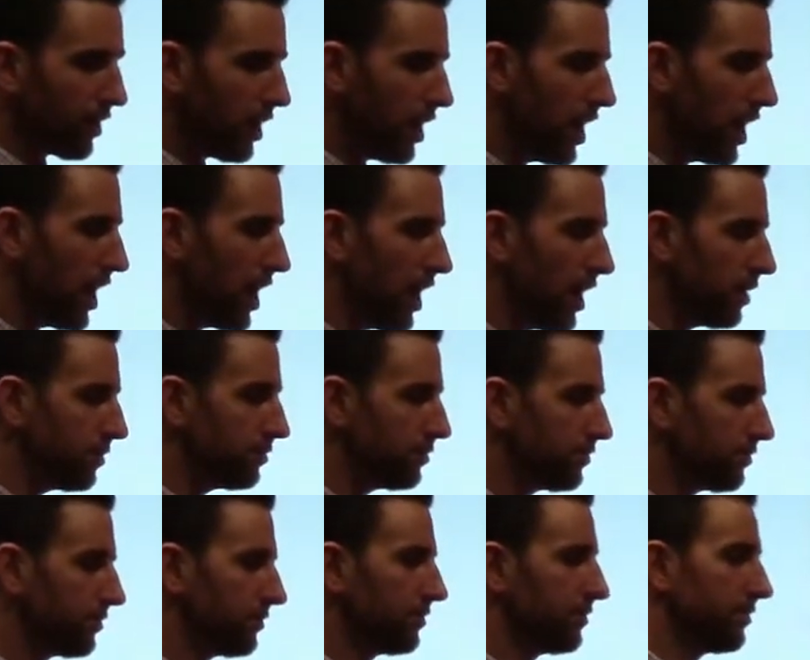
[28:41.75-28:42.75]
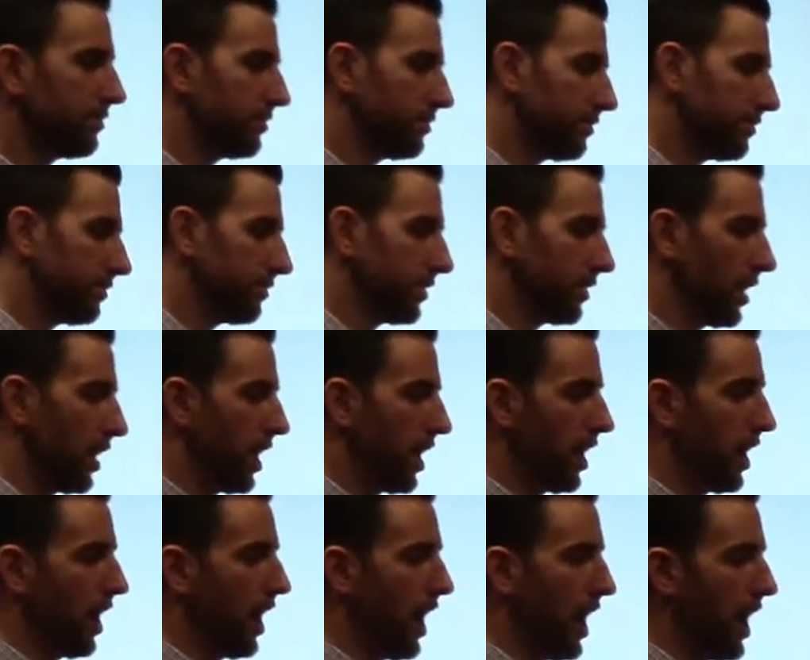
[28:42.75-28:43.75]

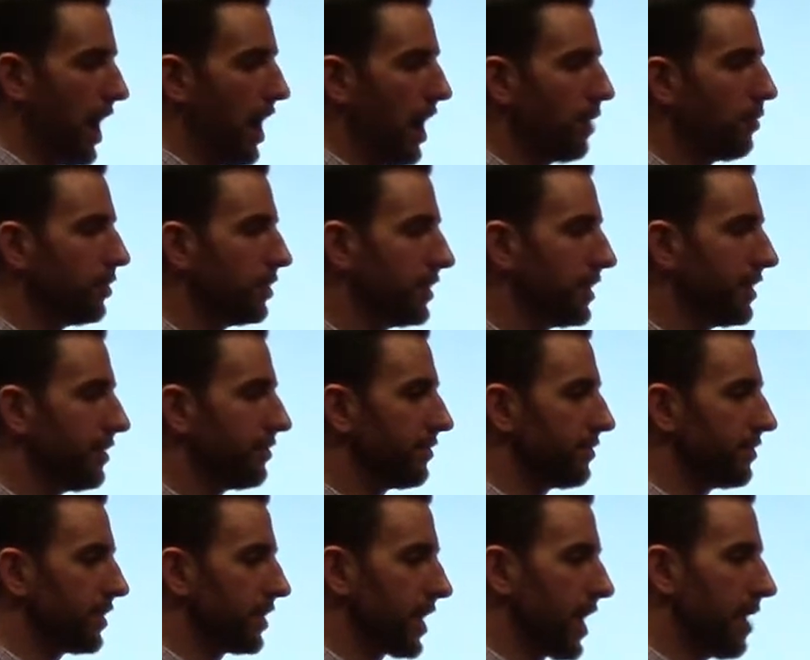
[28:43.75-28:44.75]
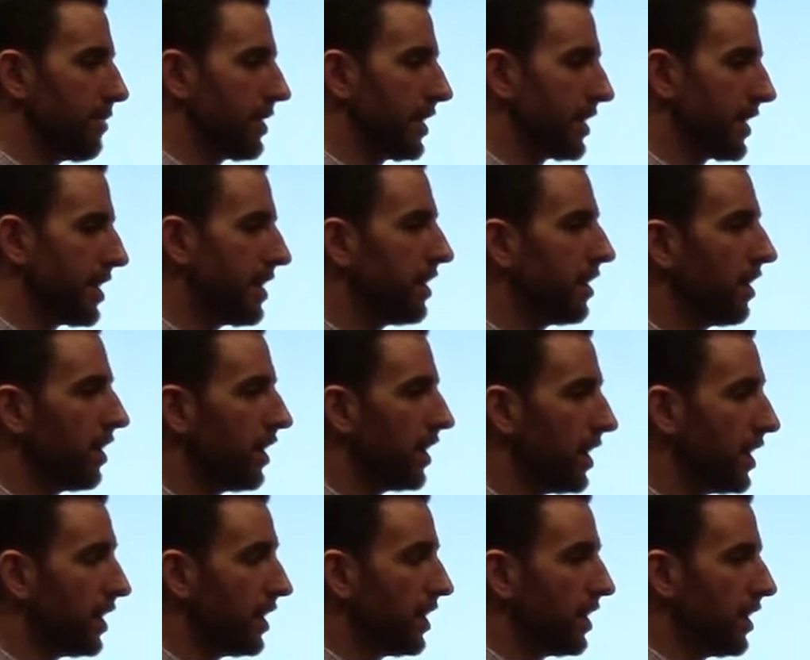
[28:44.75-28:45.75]
I will leave the comment here.
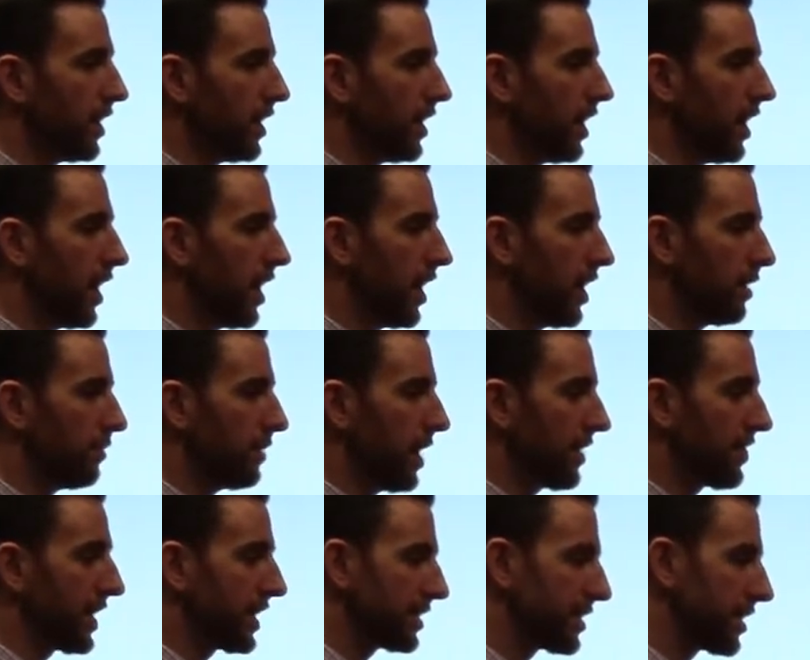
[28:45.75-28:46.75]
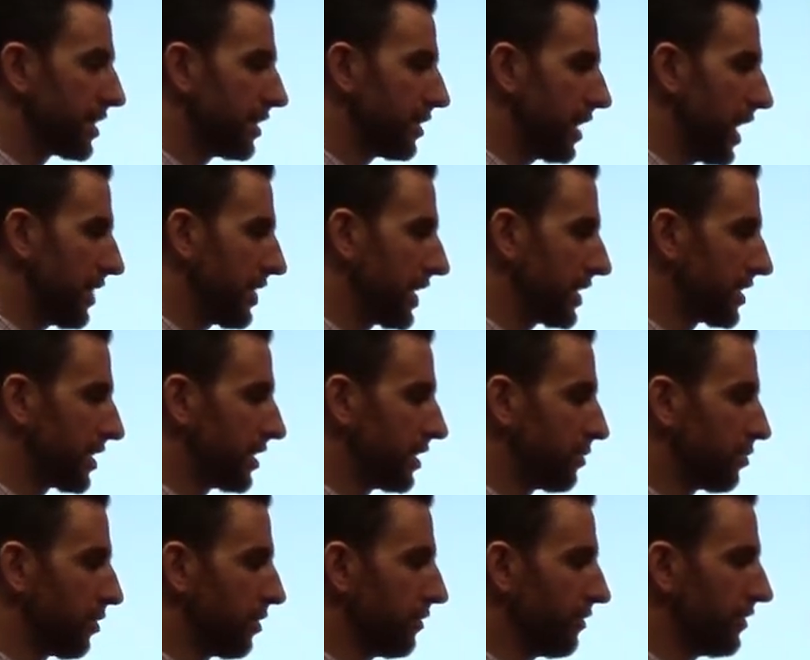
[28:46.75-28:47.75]
I think it's a
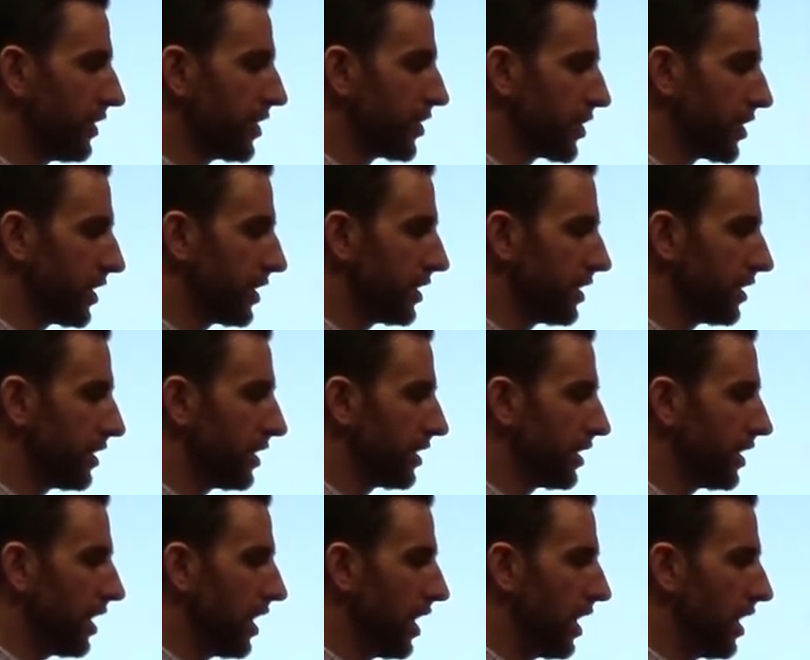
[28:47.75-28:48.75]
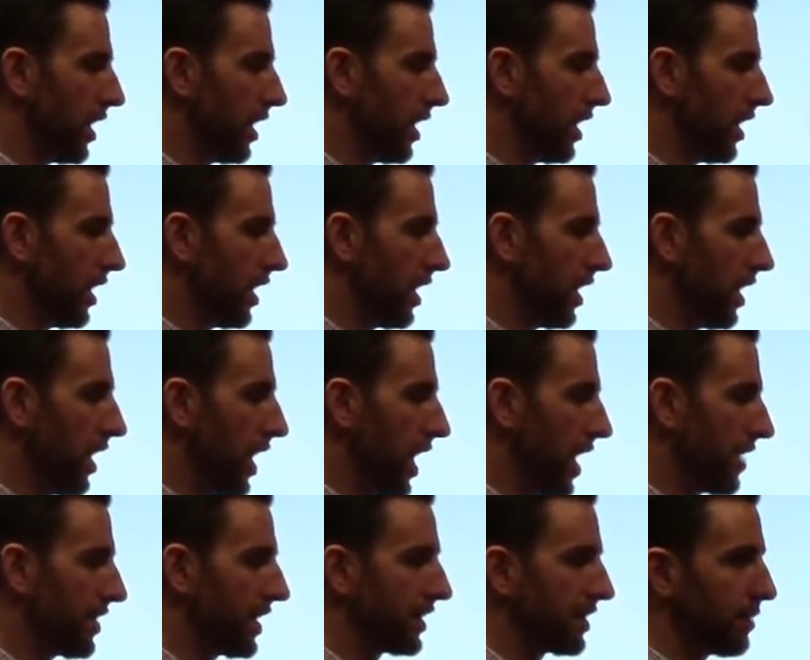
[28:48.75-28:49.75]
good provision.
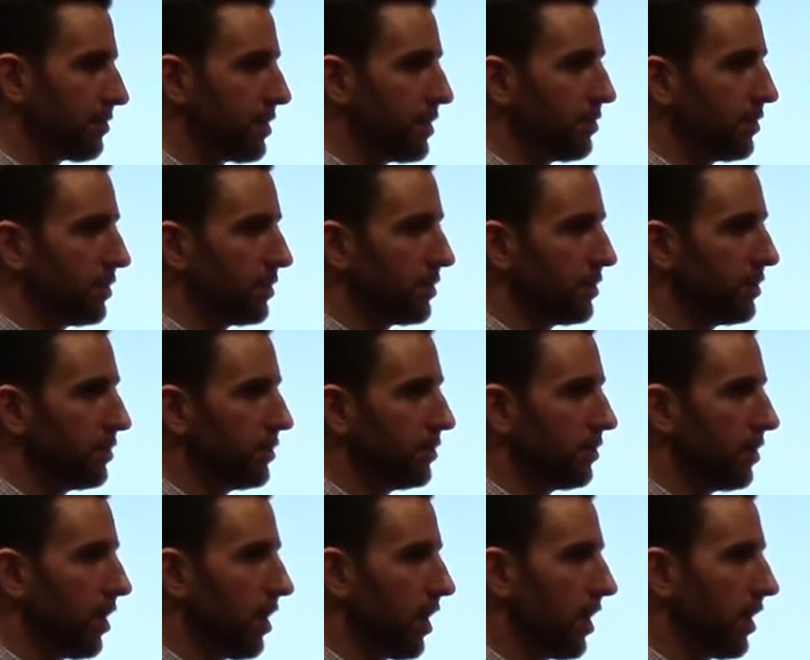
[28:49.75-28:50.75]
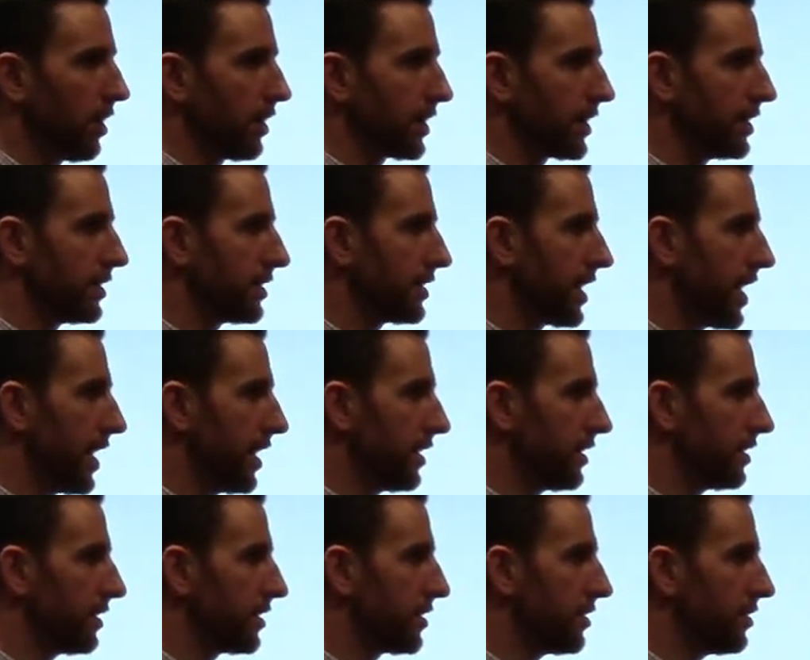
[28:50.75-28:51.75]
I think that people who are
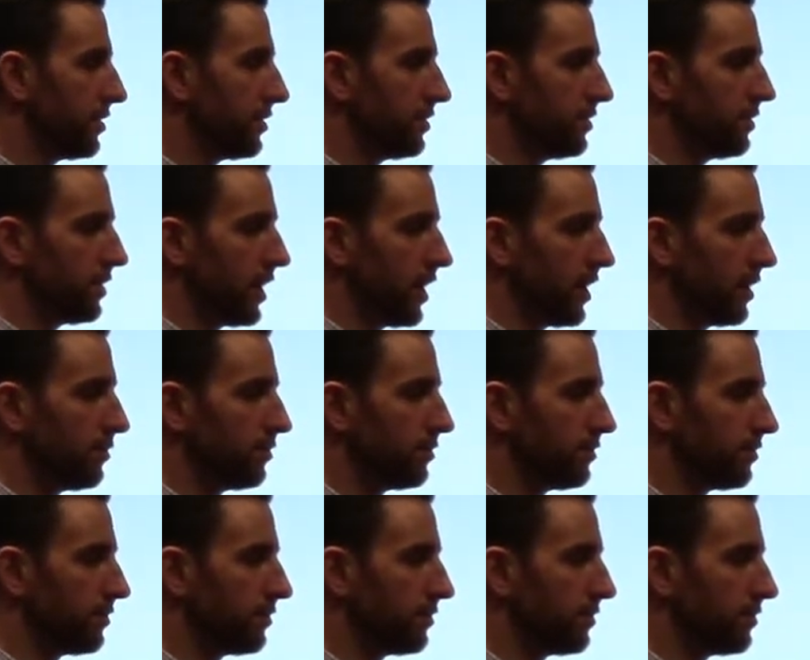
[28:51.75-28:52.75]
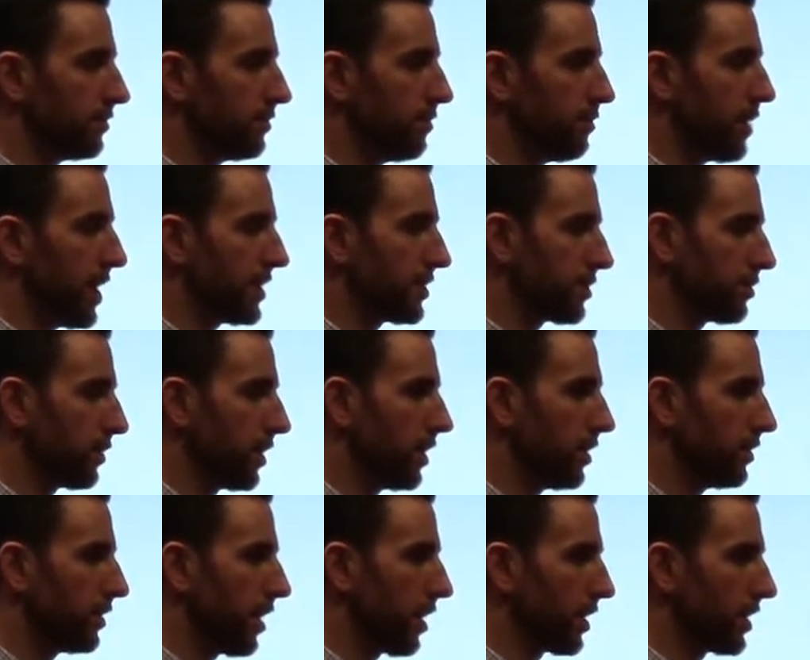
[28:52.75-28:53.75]
content to base
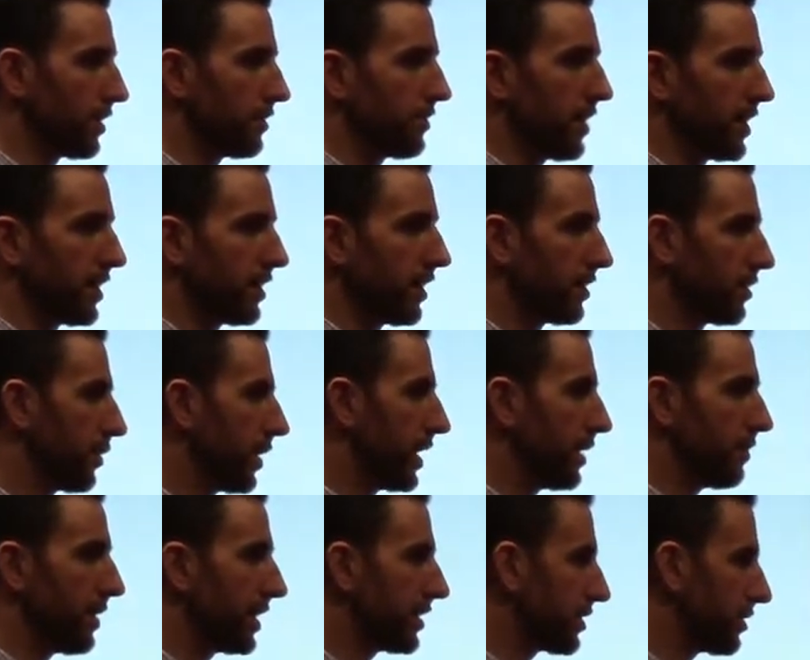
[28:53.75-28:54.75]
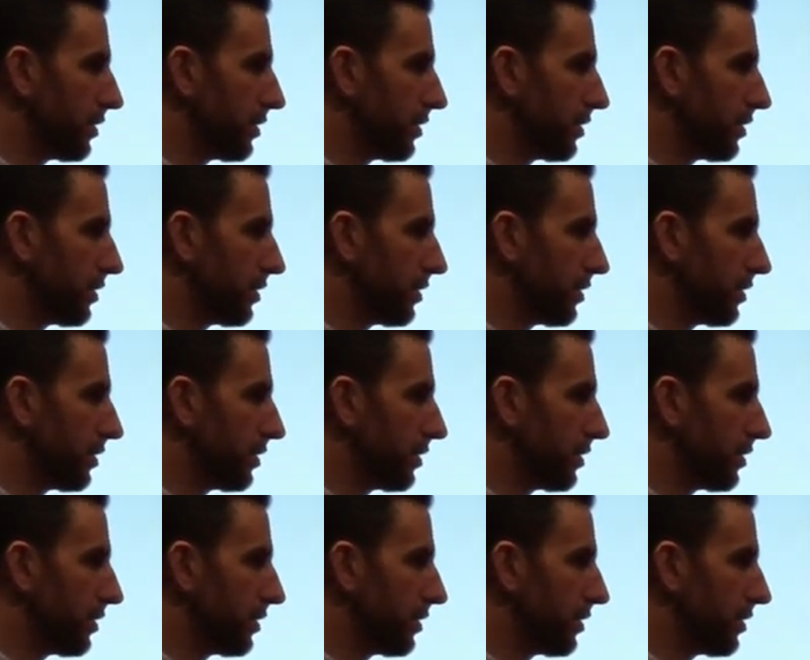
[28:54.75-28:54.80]
erode are going to find another way to base